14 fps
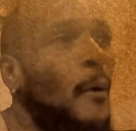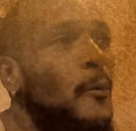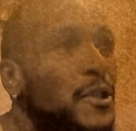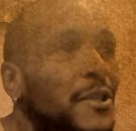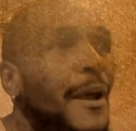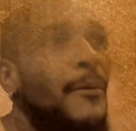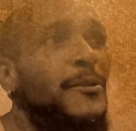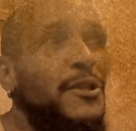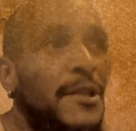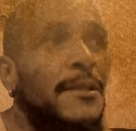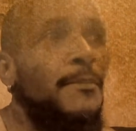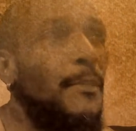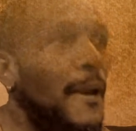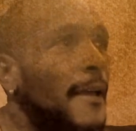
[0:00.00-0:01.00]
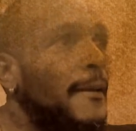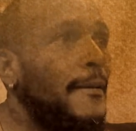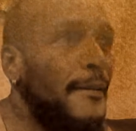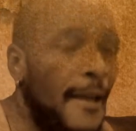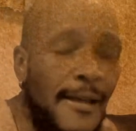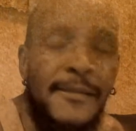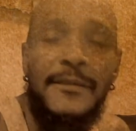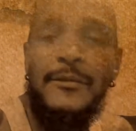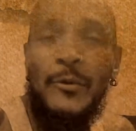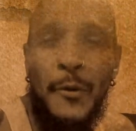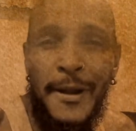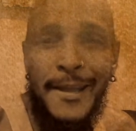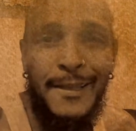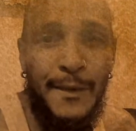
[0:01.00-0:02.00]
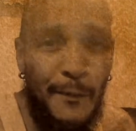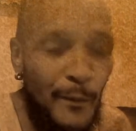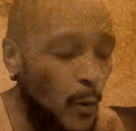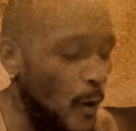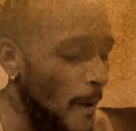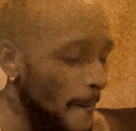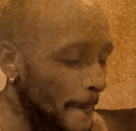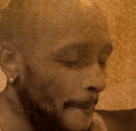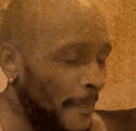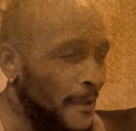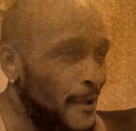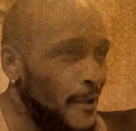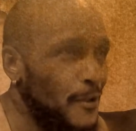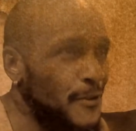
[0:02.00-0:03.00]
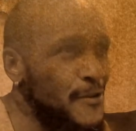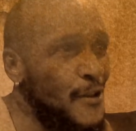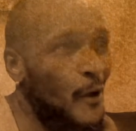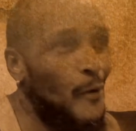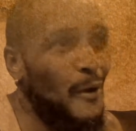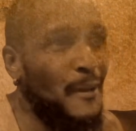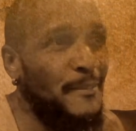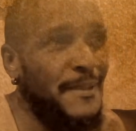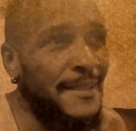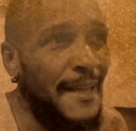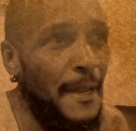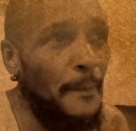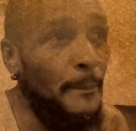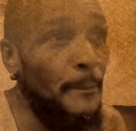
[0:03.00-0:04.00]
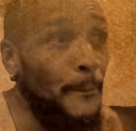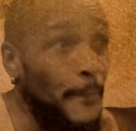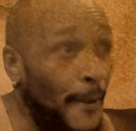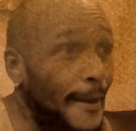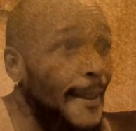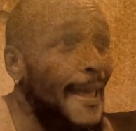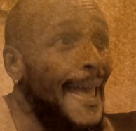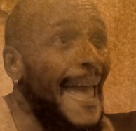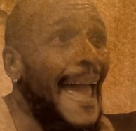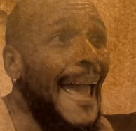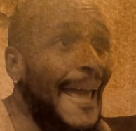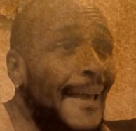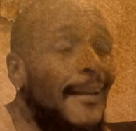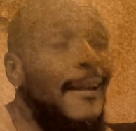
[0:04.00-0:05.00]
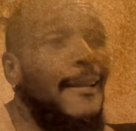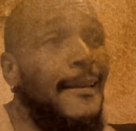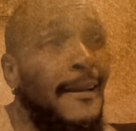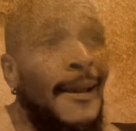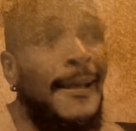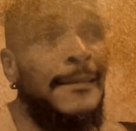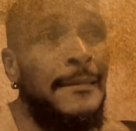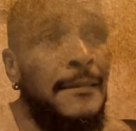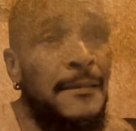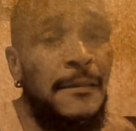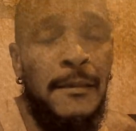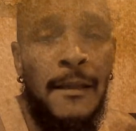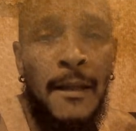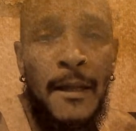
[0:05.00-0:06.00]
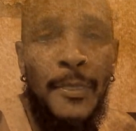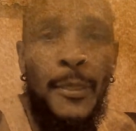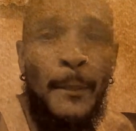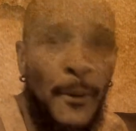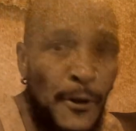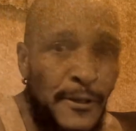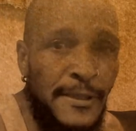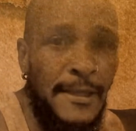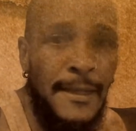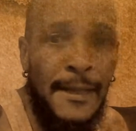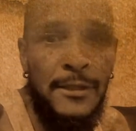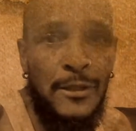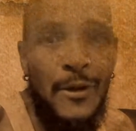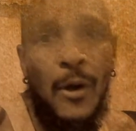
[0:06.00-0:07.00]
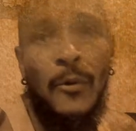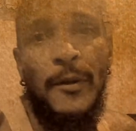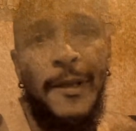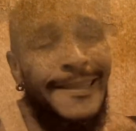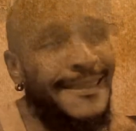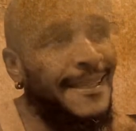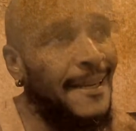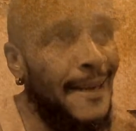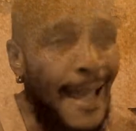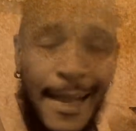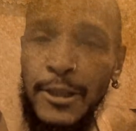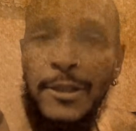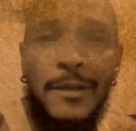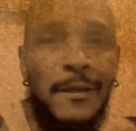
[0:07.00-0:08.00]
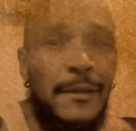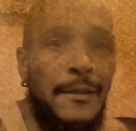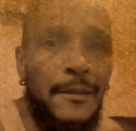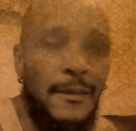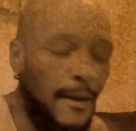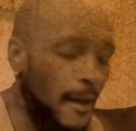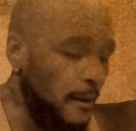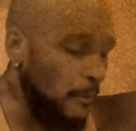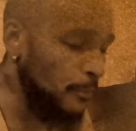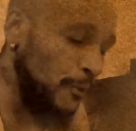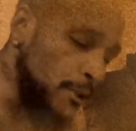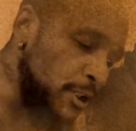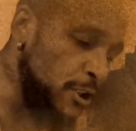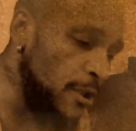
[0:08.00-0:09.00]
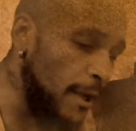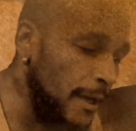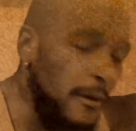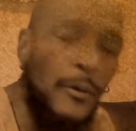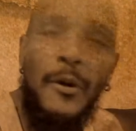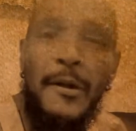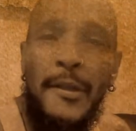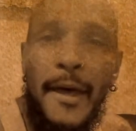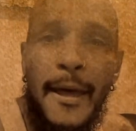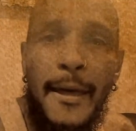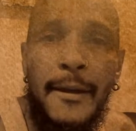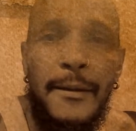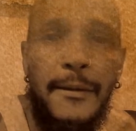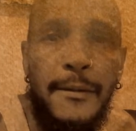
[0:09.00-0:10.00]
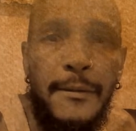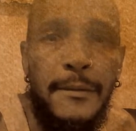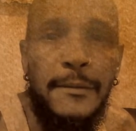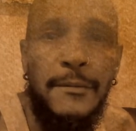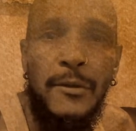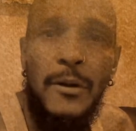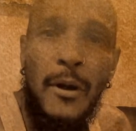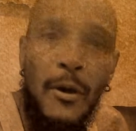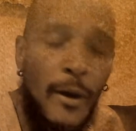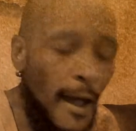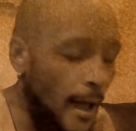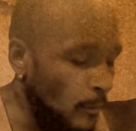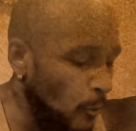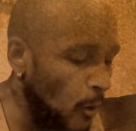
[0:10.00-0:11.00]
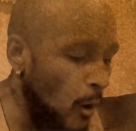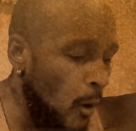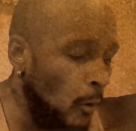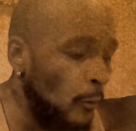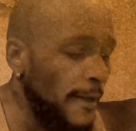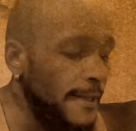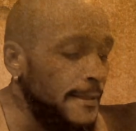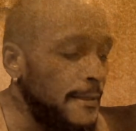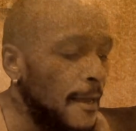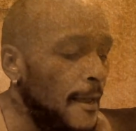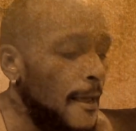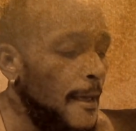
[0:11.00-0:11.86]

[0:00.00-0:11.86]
wish I was just plain Ness or Ness 4. You know what I'm saying? But Alien Ness is the person that's known internationally, and I appreciate all that. And you know, I will always